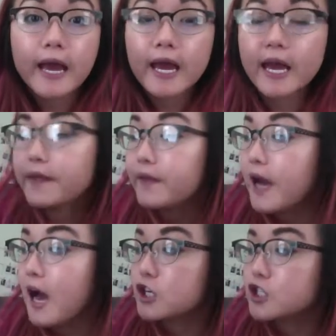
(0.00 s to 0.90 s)
and they
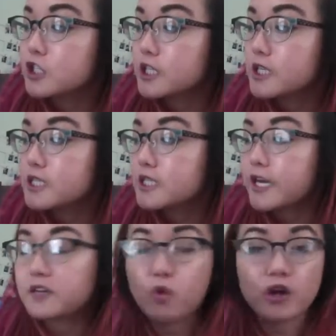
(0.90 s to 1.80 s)
actually
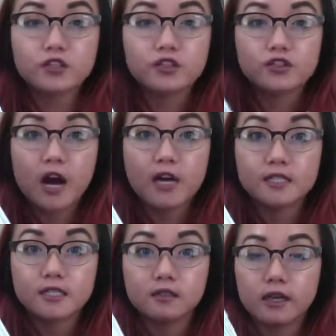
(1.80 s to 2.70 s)
stayed
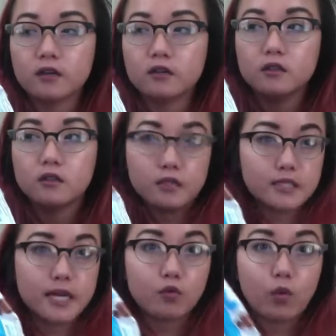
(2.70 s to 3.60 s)
moisturized, like,
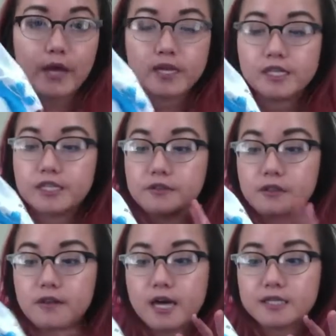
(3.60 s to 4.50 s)
stayed wet until the
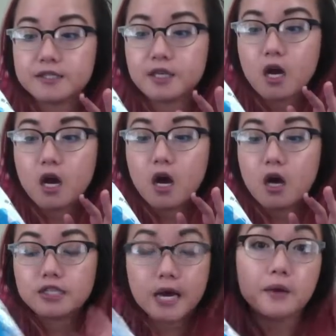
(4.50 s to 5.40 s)
last
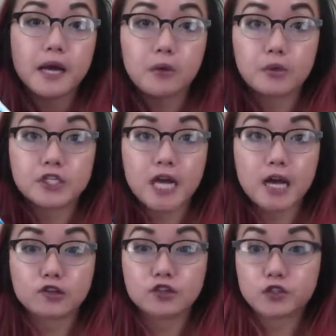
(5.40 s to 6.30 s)
towelette, which
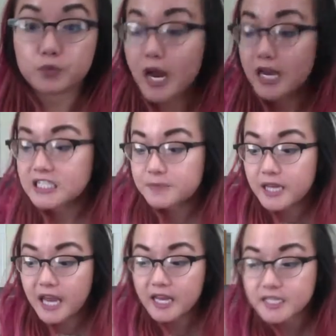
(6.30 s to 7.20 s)
actually surprised
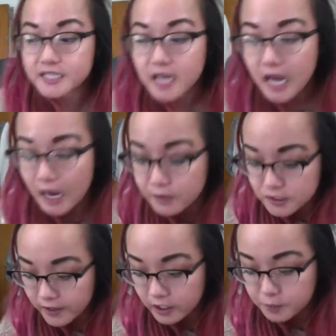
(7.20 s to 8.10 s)
me and I was
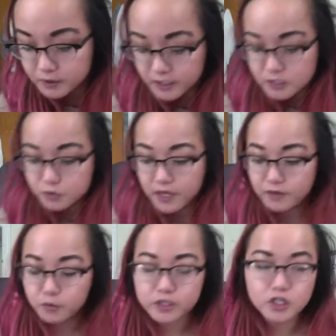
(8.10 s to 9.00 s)
very pleased
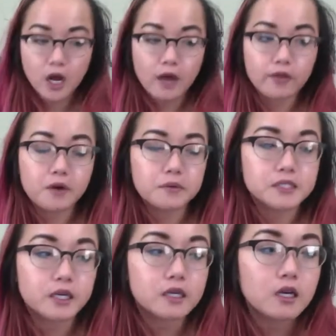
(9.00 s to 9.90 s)
with, which I thought was
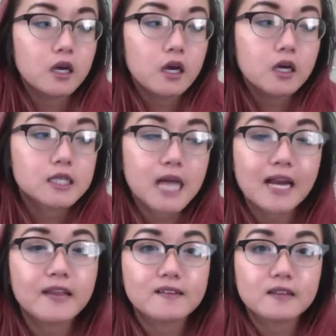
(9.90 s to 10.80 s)
like, because I
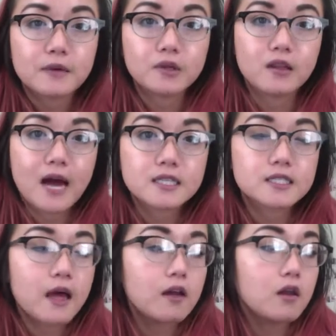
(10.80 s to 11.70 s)
didn't think that they would last
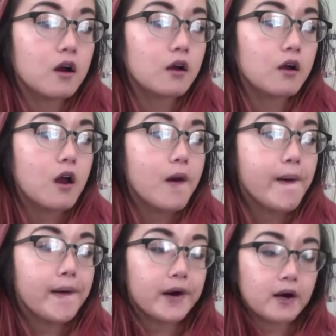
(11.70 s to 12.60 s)
that long,
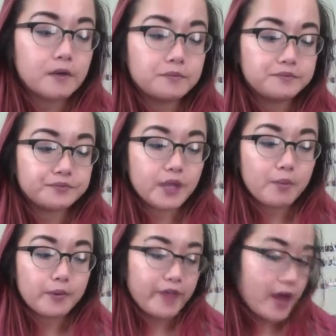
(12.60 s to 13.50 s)

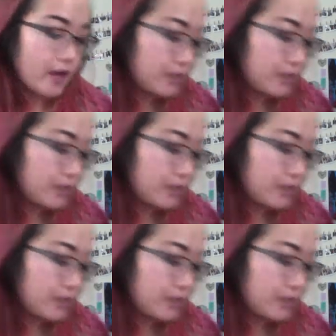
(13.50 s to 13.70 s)
but then